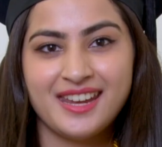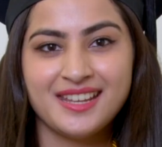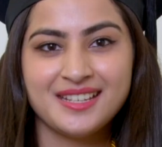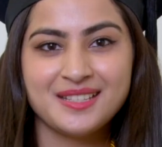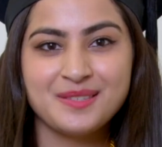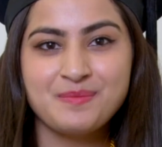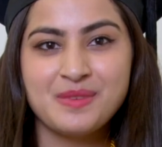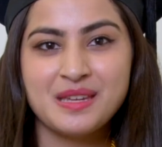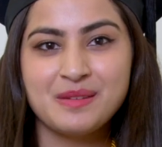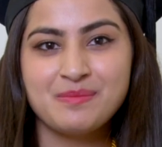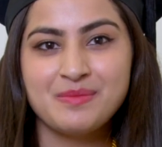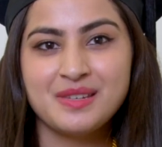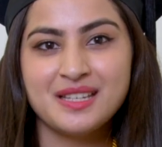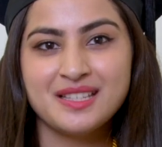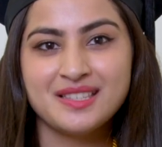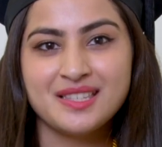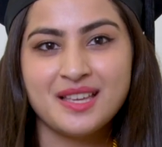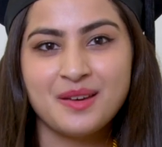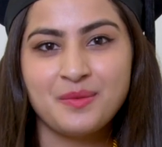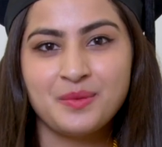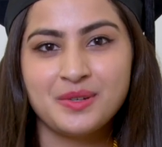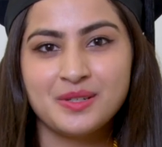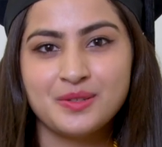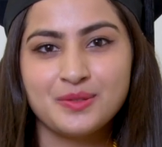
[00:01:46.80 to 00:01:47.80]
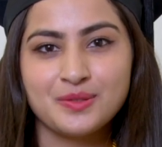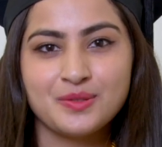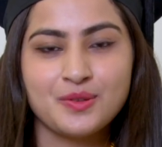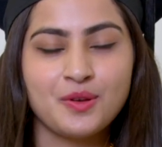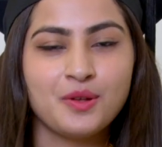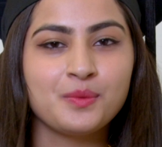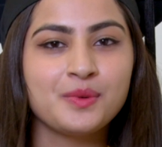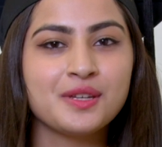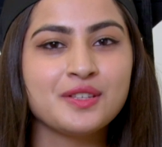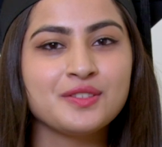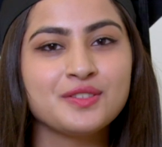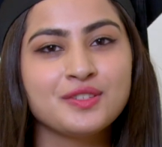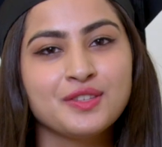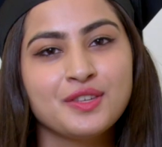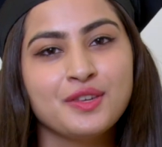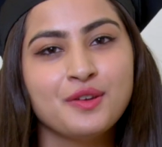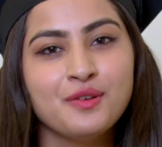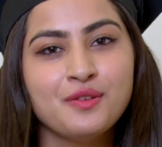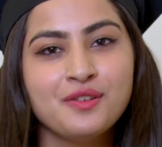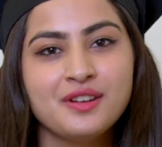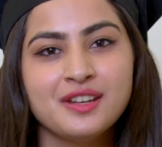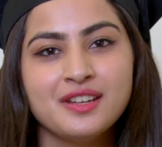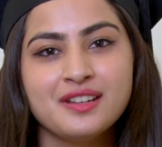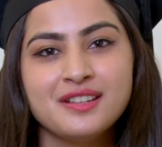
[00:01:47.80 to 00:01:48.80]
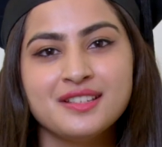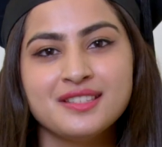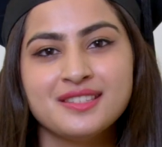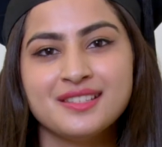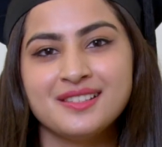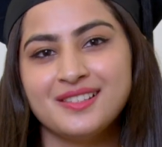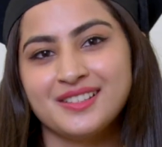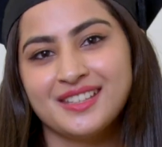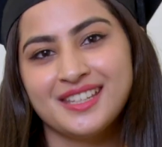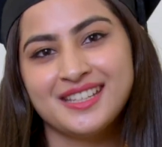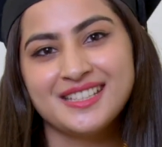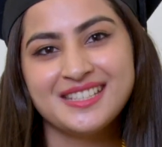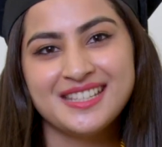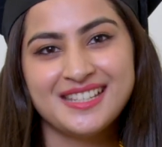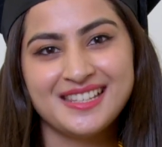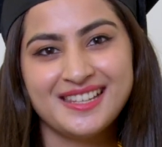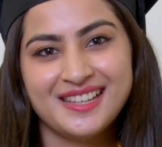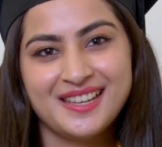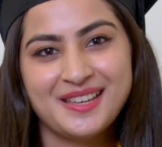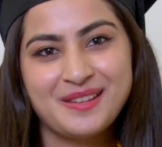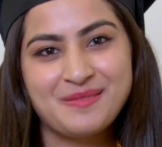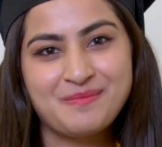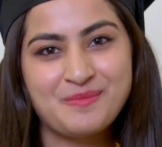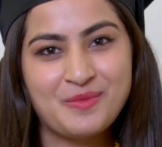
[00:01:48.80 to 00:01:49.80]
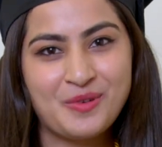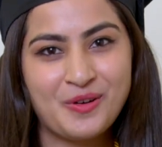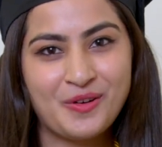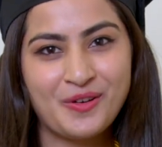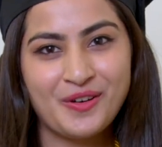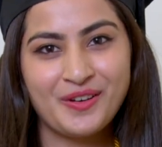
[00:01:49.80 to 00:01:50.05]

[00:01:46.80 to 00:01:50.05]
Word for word: has made me someone who's always curious and looking to learn more.